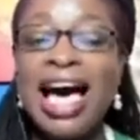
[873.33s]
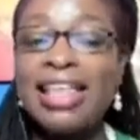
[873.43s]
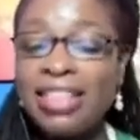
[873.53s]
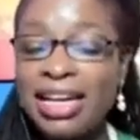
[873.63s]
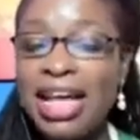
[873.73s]

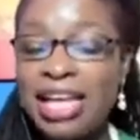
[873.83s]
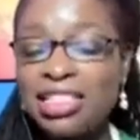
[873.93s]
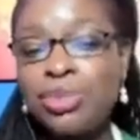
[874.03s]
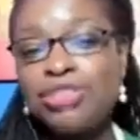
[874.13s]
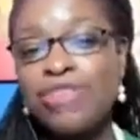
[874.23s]
And that
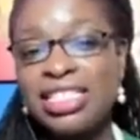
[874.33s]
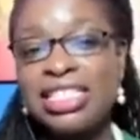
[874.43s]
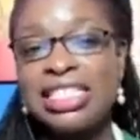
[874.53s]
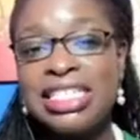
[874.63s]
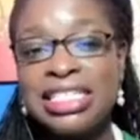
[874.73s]
has been
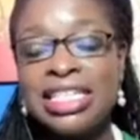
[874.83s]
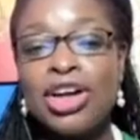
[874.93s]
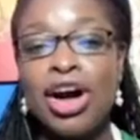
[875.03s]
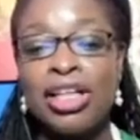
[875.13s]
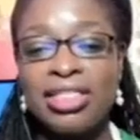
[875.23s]

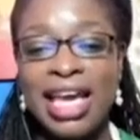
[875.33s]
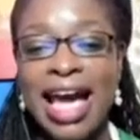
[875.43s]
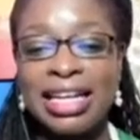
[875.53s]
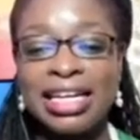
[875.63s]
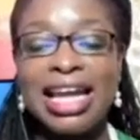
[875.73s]
resonating on the
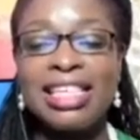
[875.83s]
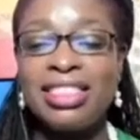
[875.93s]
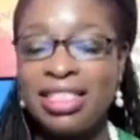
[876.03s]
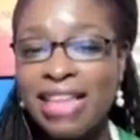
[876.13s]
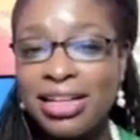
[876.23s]
island. And I
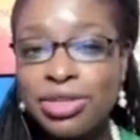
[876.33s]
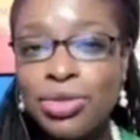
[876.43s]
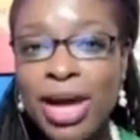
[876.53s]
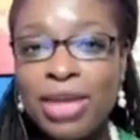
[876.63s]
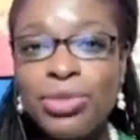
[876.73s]
think that is
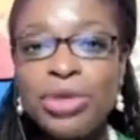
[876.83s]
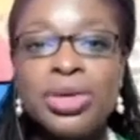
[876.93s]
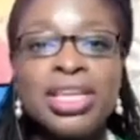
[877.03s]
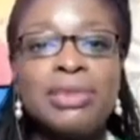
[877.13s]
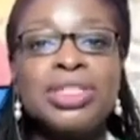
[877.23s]
why we
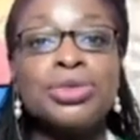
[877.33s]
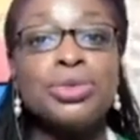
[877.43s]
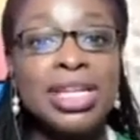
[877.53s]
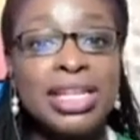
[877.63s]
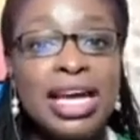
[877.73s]
were able to
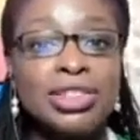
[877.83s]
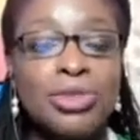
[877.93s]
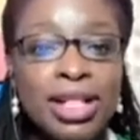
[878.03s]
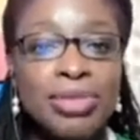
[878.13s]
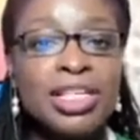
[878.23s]
win as
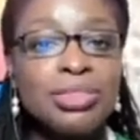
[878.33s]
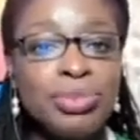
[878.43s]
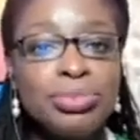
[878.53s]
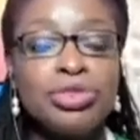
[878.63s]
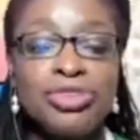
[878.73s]
well, because
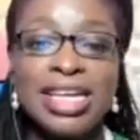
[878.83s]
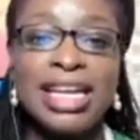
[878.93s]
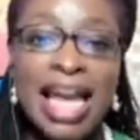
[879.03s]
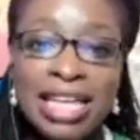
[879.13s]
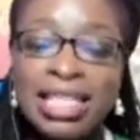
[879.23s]
people
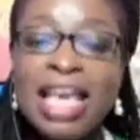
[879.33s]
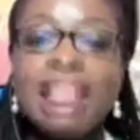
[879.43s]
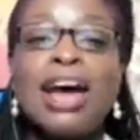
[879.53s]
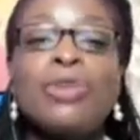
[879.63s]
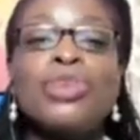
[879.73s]

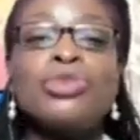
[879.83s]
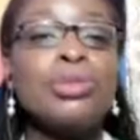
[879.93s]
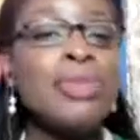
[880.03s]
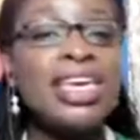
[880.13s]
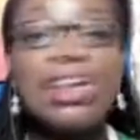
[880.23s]
realized that we were
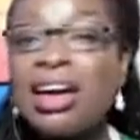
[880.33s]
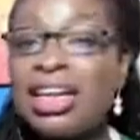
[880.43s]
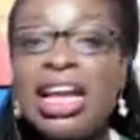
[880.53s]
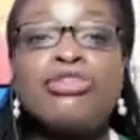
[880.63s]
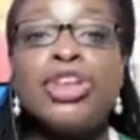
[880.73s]
making a
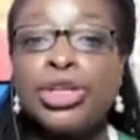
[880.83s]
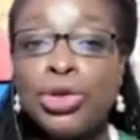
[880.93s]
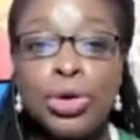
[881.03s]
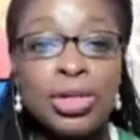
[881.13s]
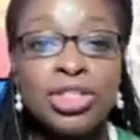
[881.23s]
clarion
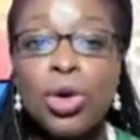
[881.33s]
call to